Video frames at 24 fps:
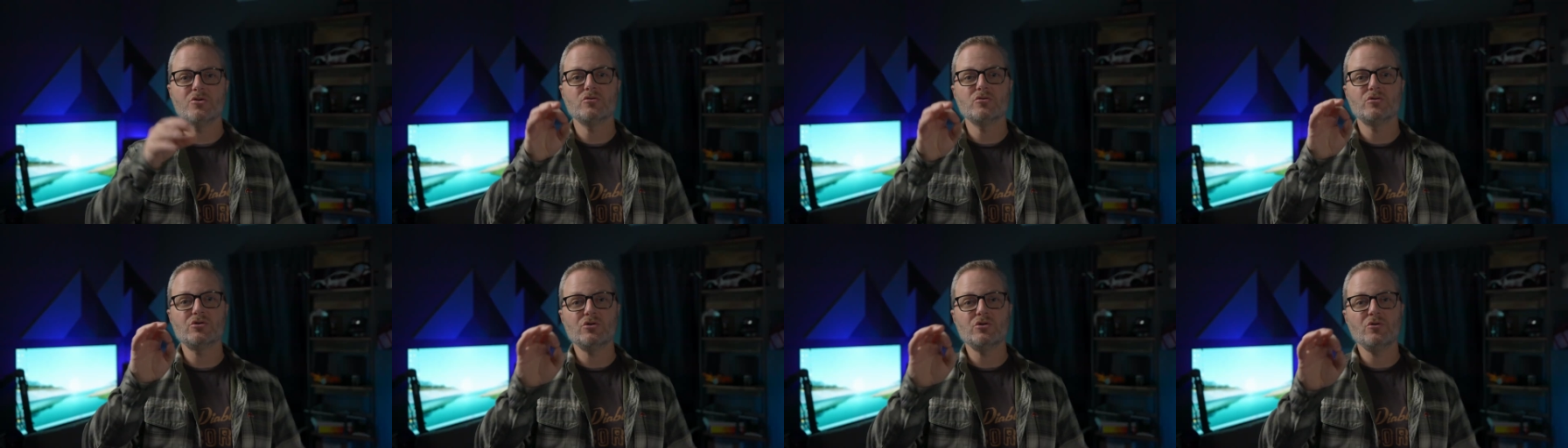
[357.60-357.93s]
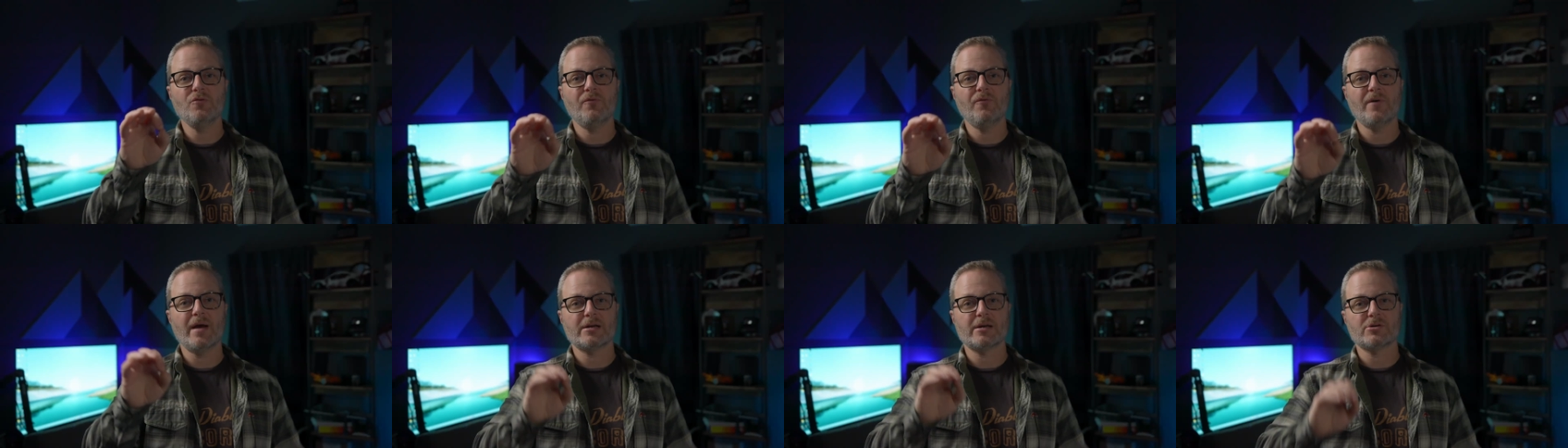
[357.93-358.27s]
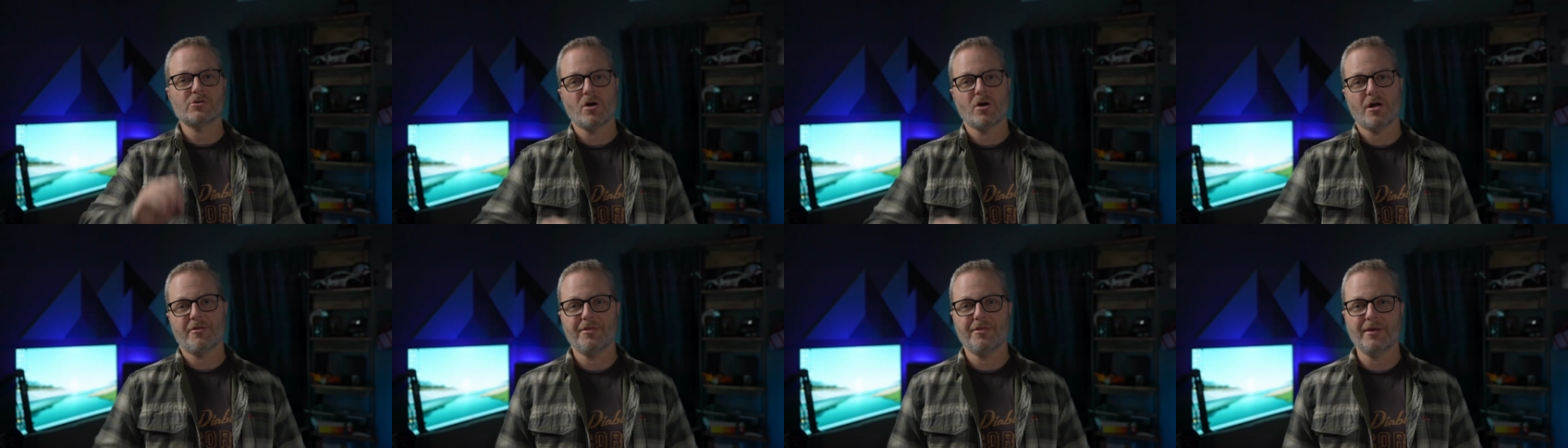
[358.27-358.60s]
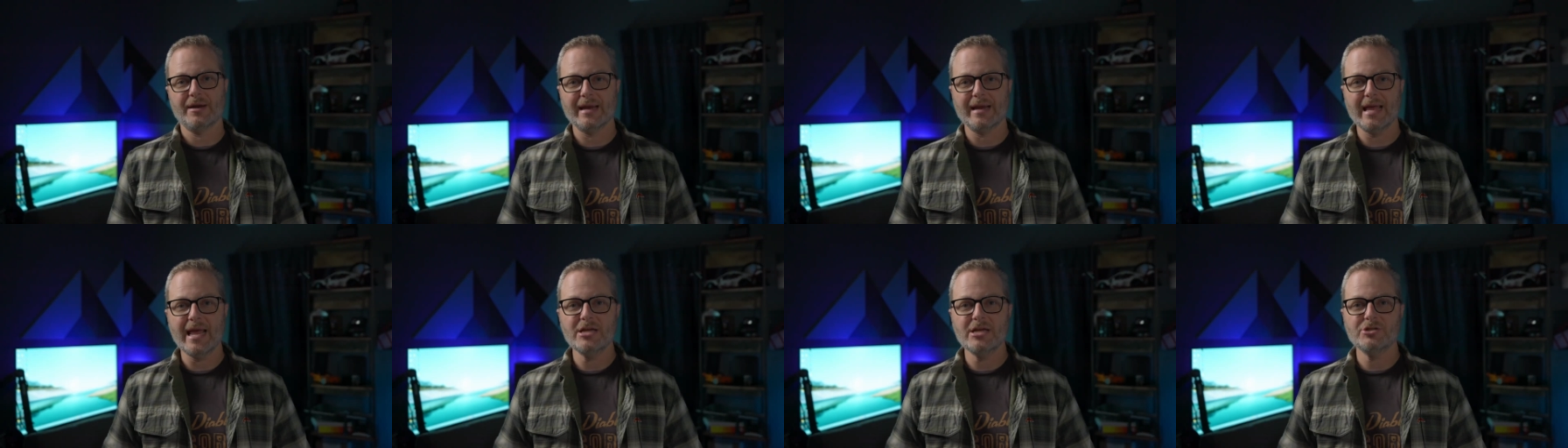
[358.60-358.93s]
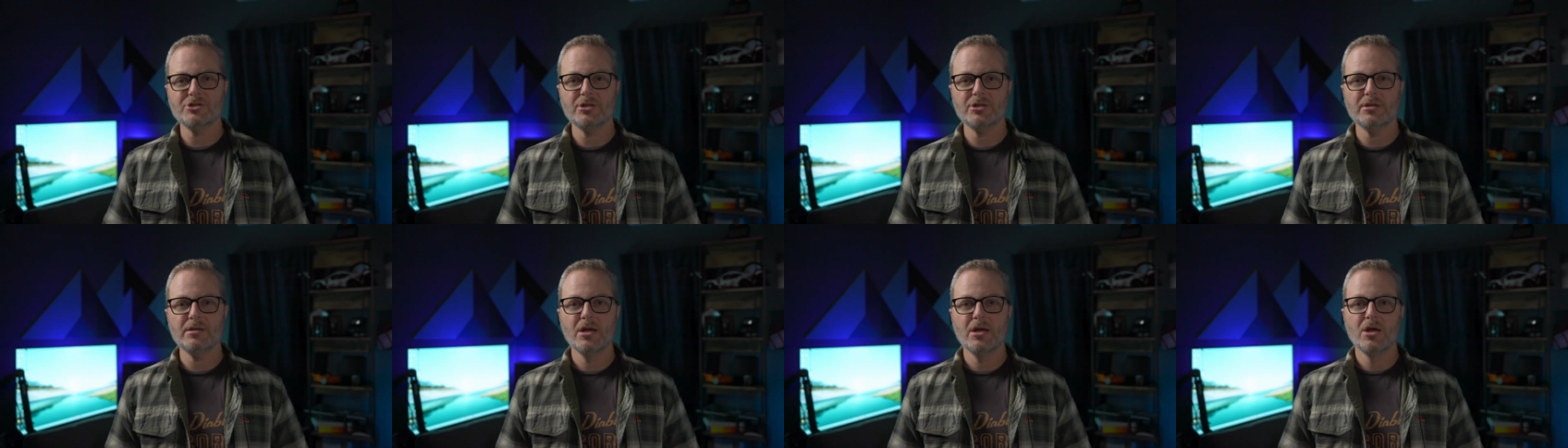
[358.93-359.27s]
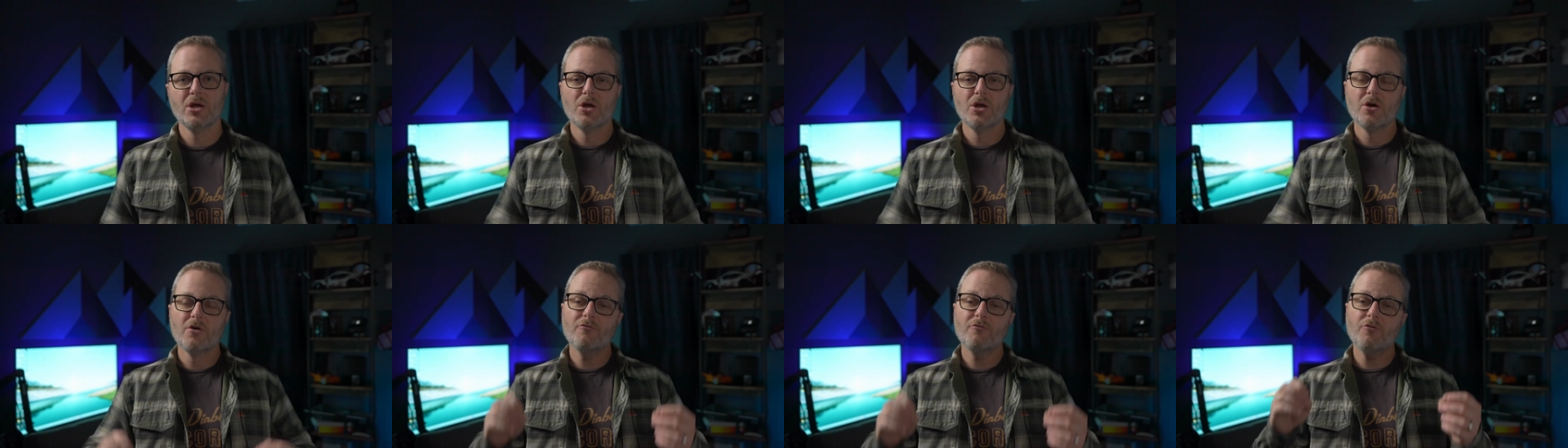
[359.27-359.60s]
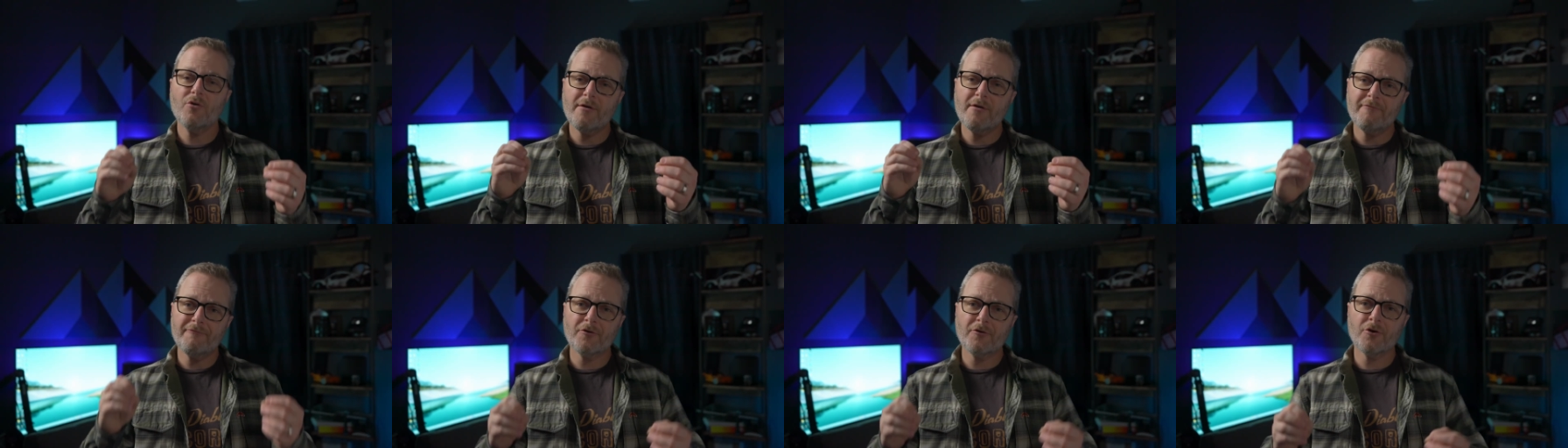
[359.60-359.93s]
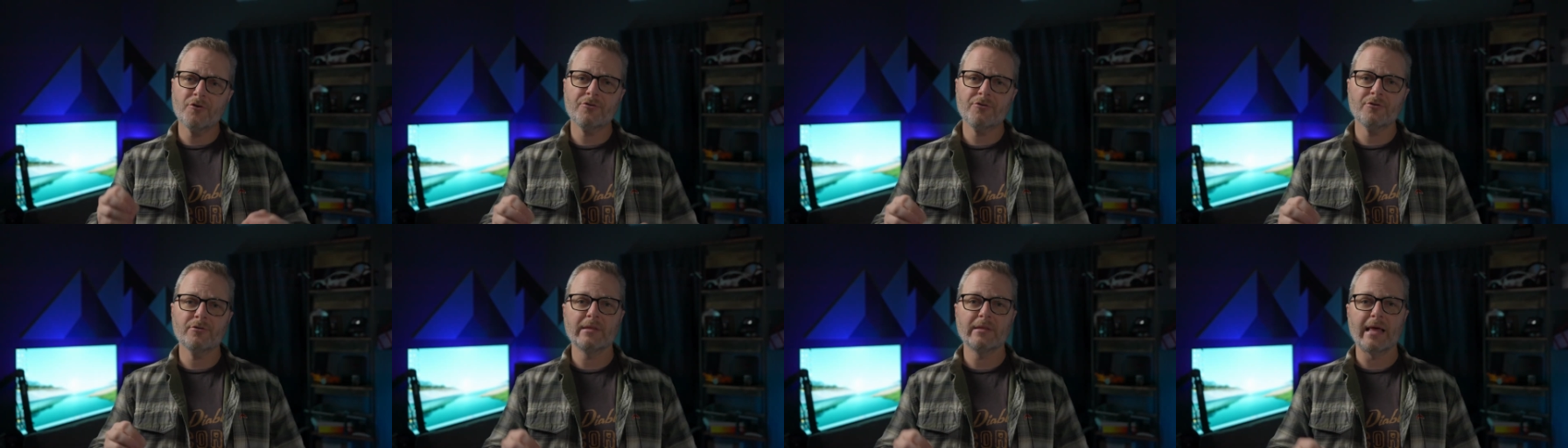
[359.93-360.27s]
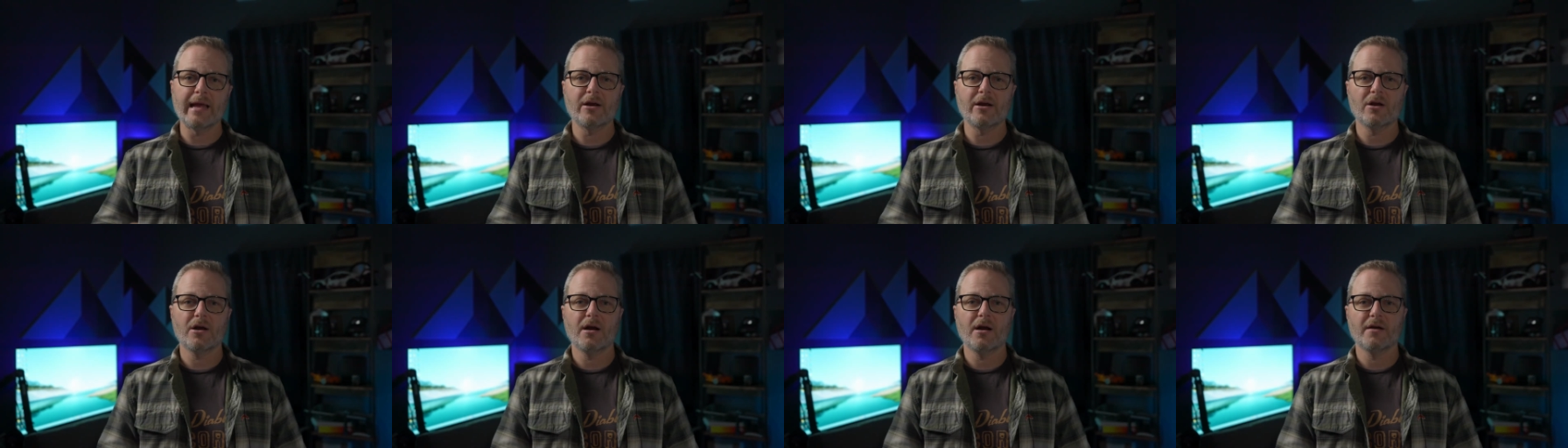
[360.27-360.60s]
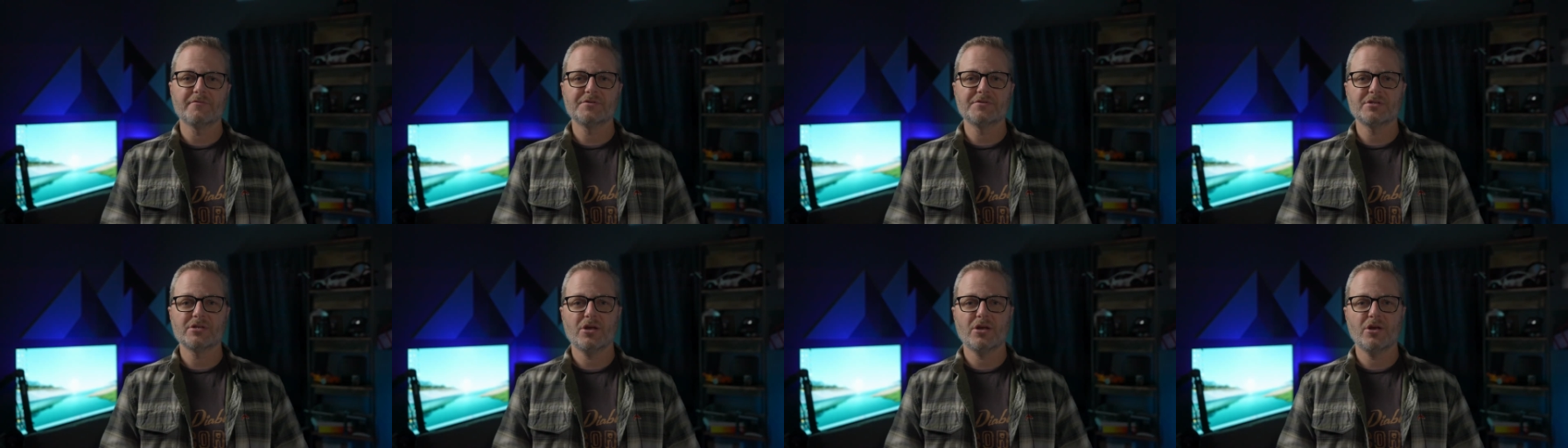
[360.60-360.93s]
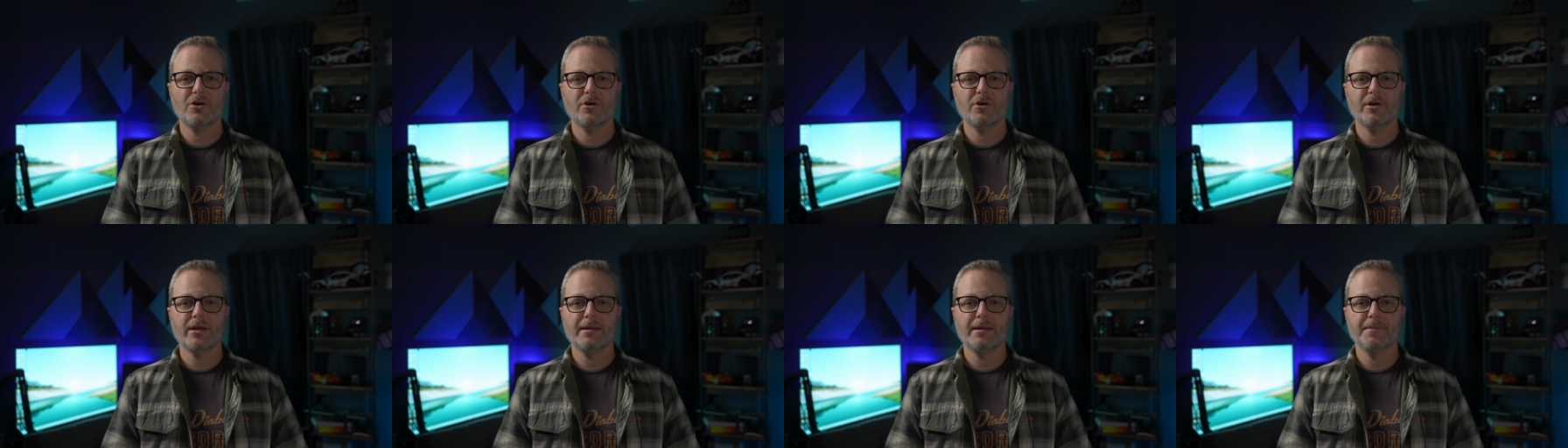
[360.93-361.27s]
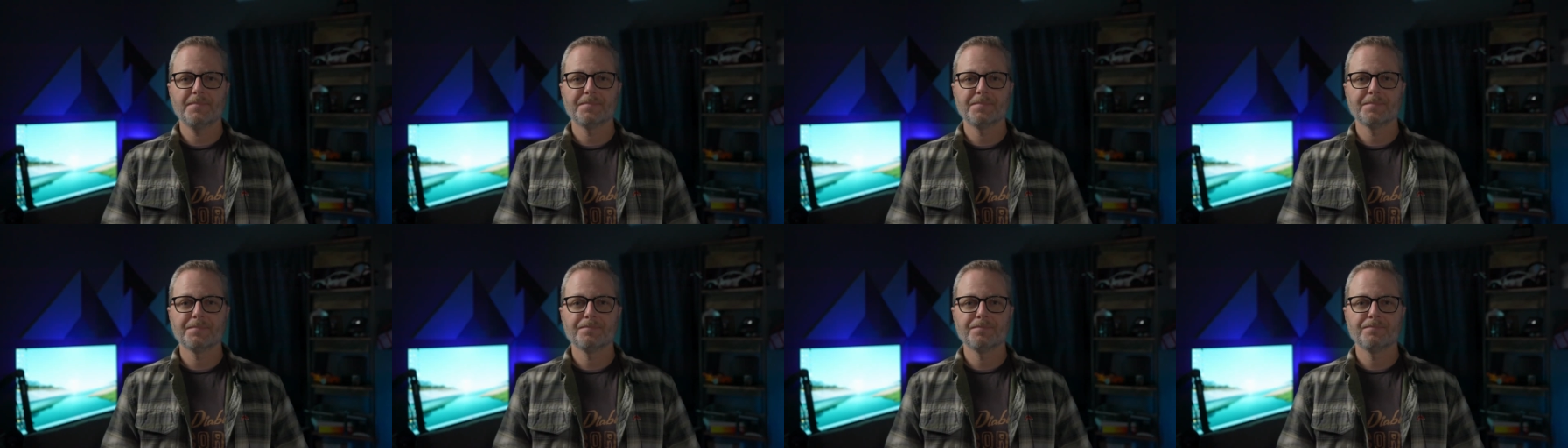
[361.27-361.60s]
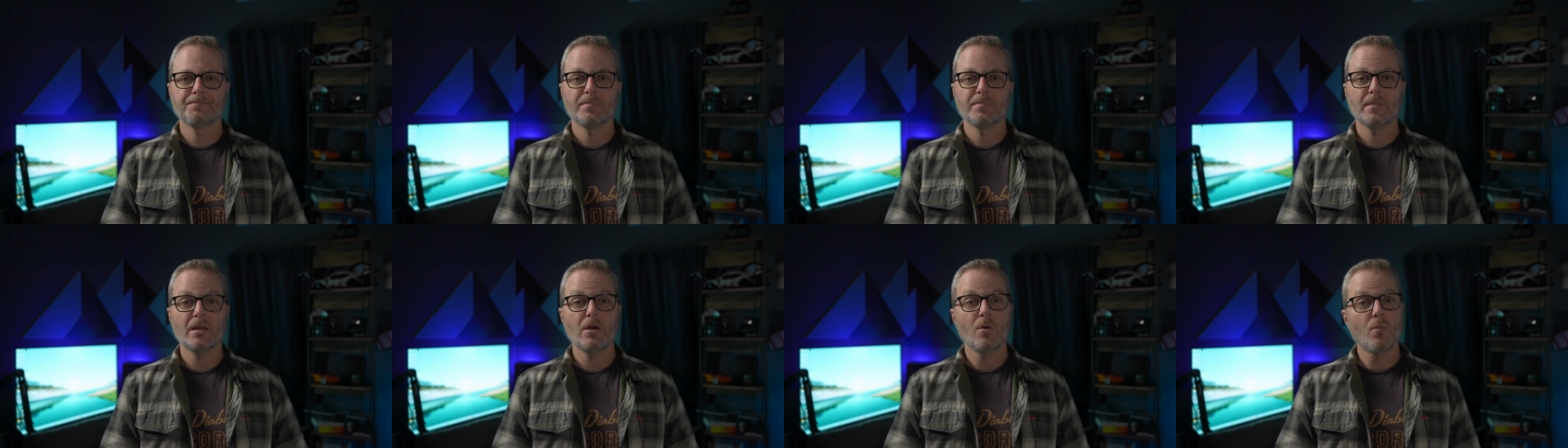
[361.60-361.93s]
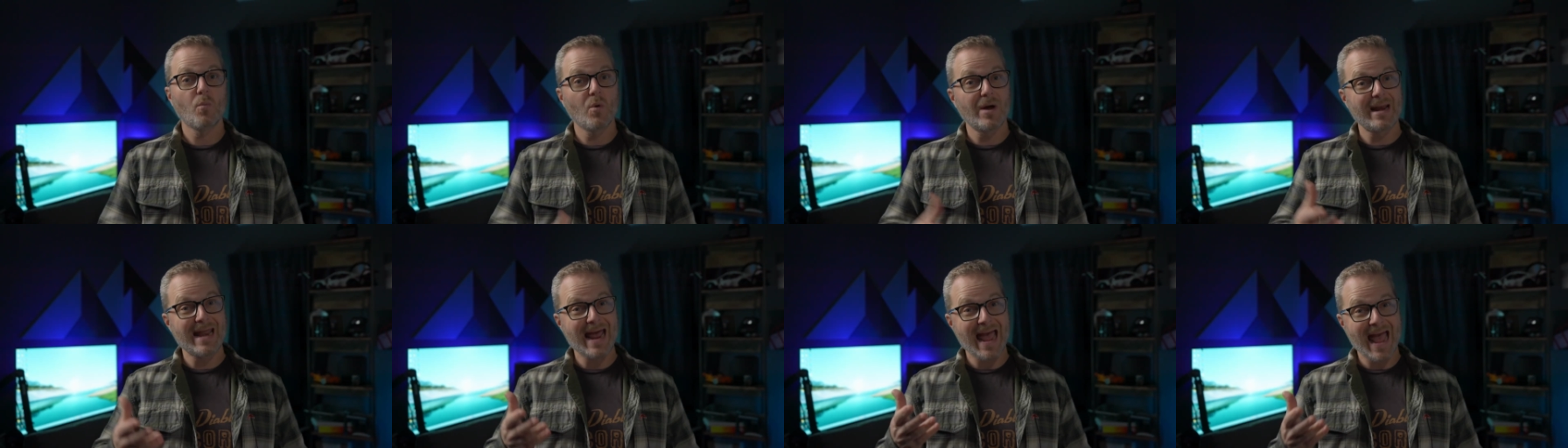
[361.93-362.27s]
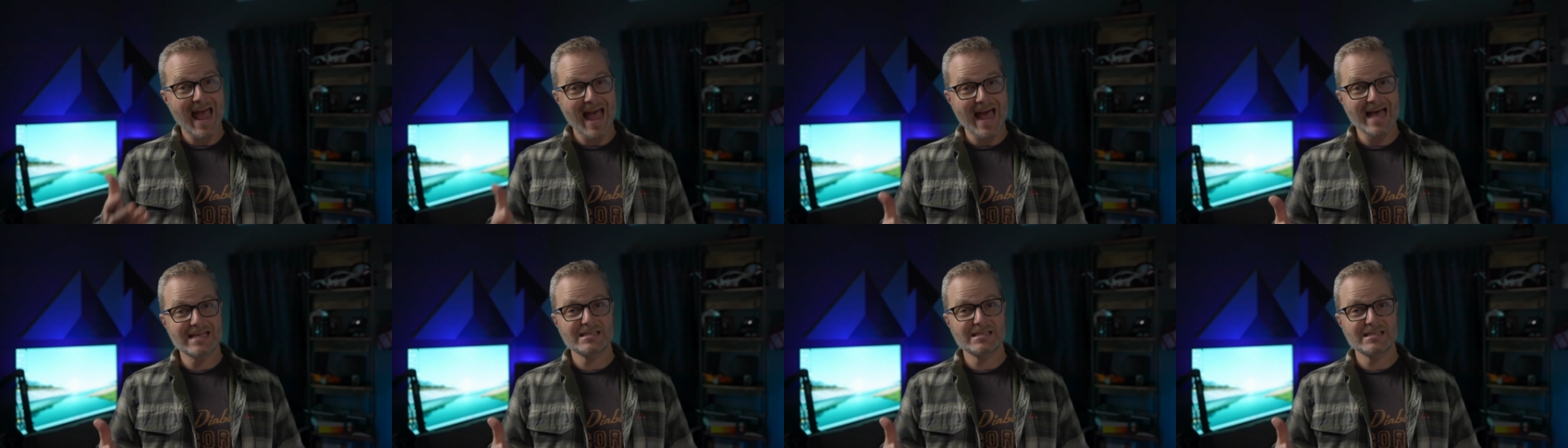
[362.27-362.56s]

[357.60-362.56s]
two-factor authentication for a further layer of security. What has to